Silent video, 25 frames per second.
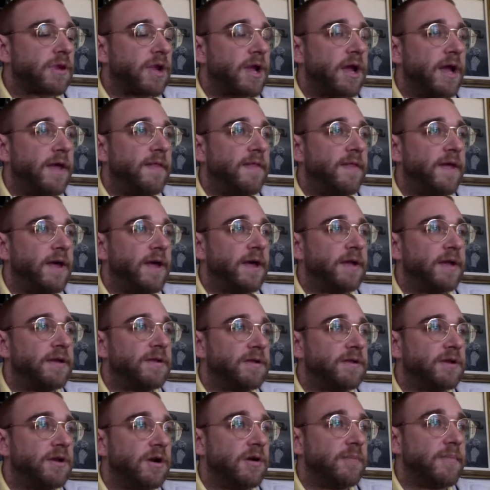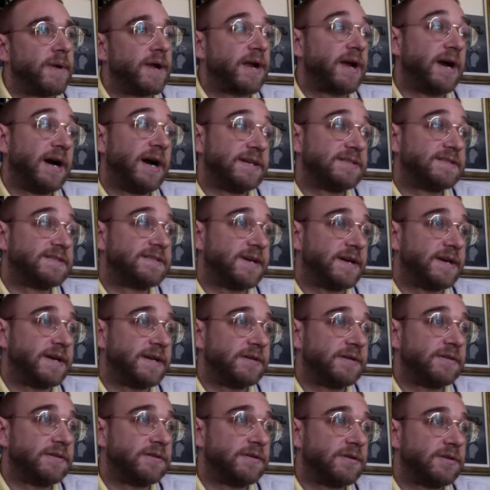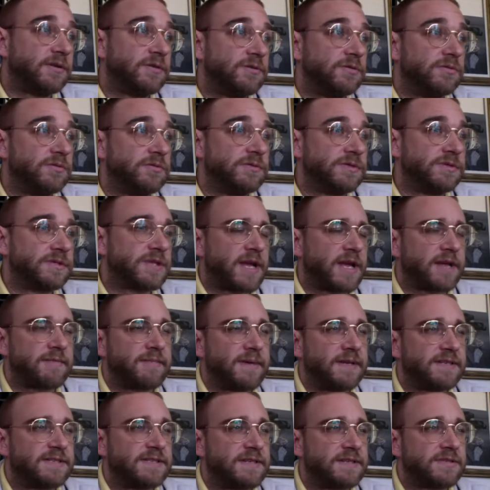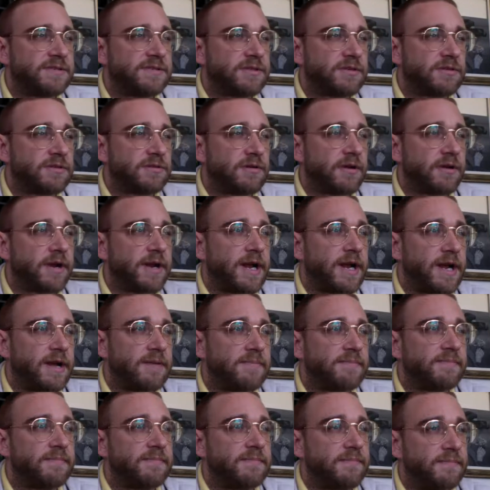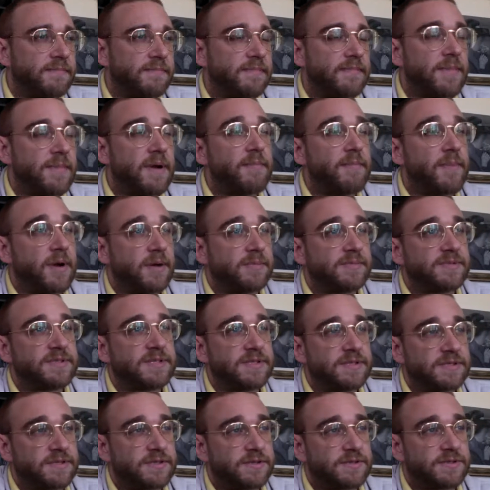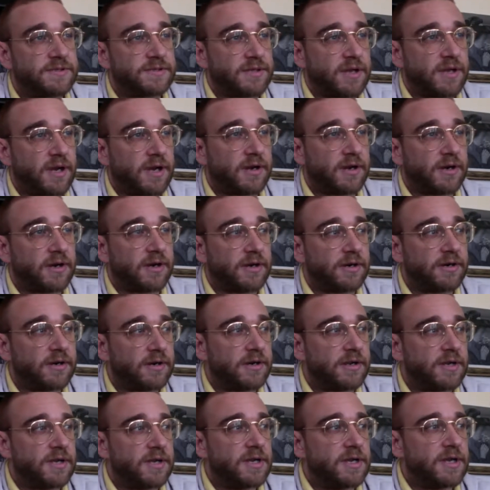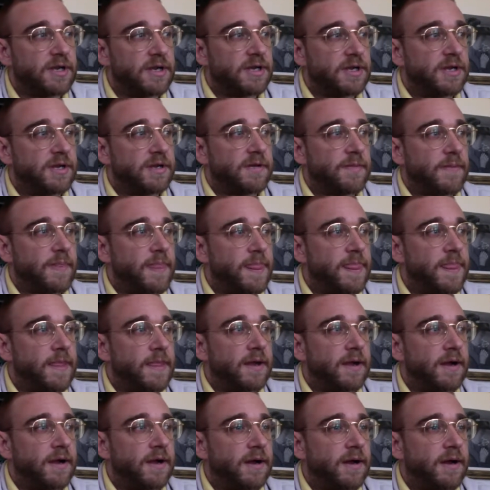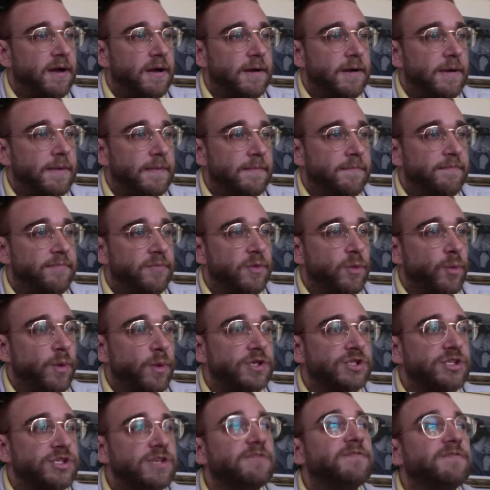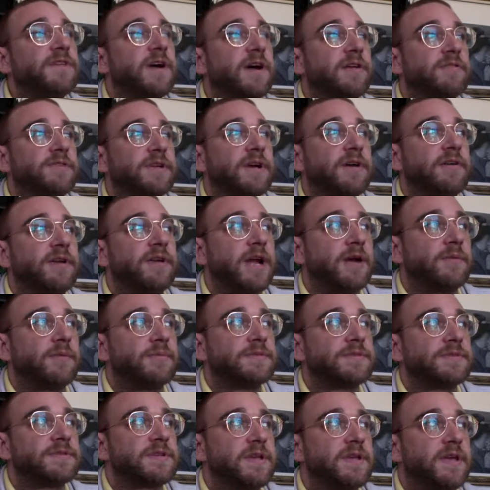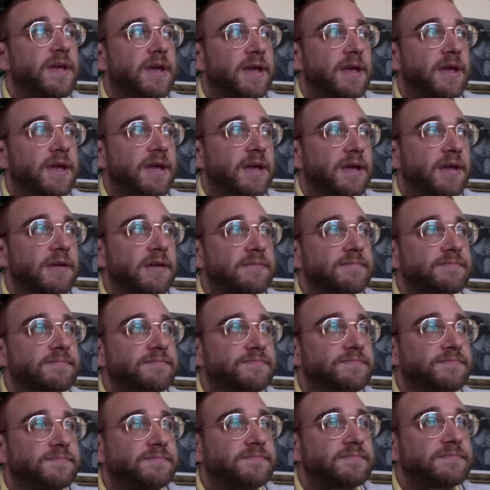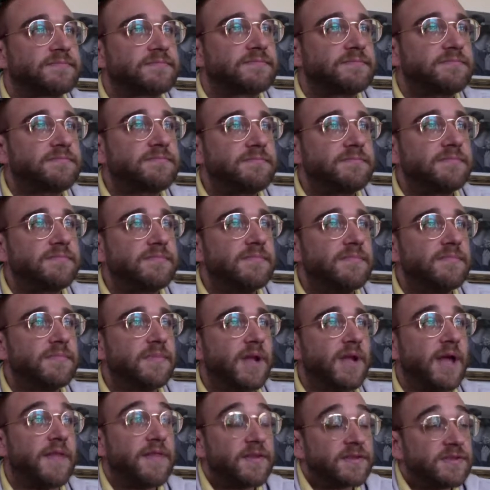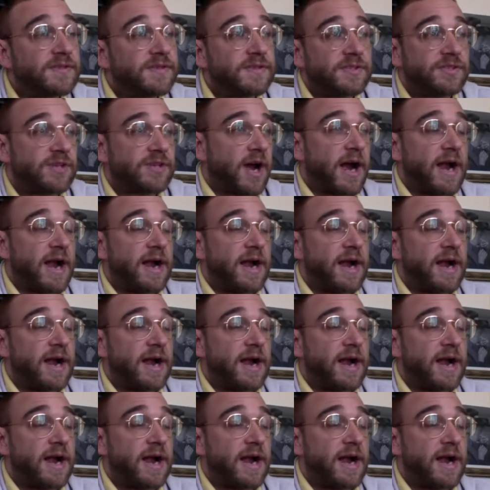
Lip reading: And then, my cousin, who was like my sister growing up, my mom's sister's daughter, when she found out I was gay, and these are the